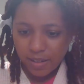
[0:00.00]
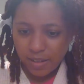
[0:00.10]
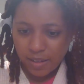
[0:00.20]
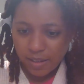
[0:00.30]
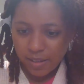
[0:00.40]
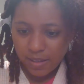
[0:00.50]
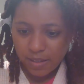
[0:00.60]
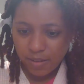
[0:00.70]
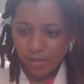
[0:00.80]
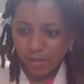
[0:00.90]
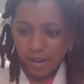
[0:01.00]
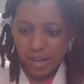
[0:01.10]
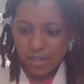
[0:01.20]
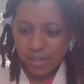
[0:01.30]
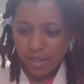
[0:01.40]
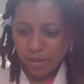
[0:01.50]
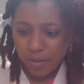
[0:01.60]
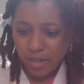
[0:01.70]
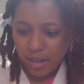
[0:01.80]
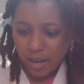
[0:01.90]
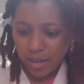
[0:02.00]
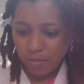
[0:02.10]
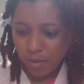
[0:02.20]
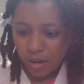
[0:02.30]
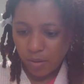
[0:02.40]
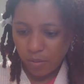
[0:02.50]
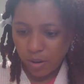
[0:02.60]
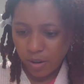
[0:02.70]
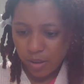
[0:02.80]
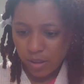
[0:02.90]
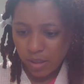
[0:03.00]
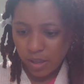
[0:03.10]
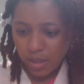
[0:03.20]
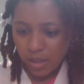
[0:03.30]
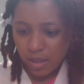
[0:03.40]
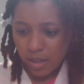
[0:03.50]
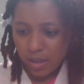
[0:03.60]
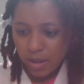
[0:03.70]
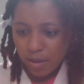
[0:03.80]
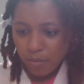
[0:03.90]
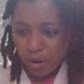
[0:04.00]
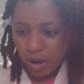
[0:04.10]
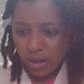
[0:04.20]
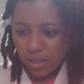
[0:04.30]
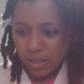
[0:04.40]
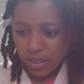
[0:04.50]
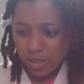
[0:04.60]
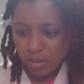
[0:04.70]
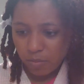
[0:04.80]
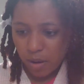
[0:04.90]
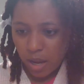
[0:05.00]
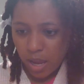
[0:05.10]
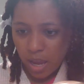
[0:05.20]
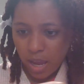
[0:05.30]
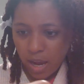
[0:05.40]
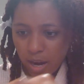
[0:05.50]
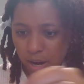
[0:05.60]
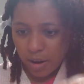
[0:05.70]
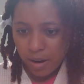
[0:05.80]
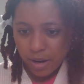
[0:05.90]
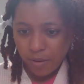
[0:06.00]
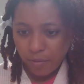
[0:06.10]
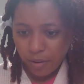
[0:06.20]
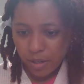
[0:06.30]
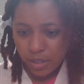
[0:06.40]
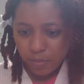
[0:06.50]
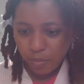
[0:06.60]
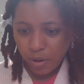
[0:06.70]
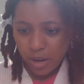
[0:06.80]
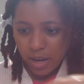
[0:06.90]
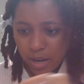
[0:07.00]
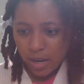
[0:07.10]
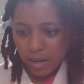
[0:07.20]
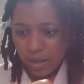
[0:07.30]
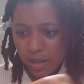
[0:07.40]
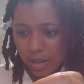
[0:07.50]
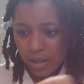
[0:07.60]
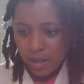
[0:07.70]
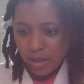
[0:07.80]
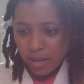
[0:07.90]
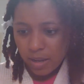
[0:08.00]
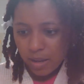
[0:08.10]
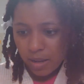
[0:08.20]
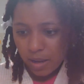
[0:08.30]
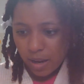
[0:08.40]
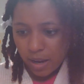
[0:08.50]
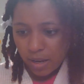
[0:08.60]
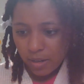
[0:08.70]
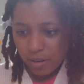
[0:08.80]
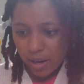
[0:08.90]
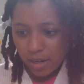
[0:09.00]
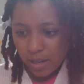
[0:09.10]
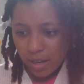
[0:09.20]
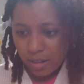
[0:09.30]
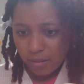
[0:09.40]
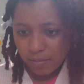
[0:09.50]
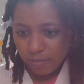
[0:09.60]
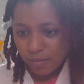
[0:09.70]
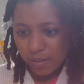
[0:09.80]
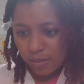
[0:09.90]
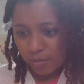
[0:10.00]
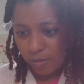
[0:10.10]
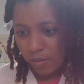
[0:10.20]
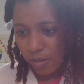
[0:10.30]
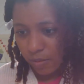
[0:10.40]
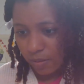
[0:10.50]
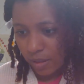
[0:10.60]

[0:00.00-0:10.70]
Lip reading: Yes, so I just take my time. I work the products into my hair for each braid. I try to get most of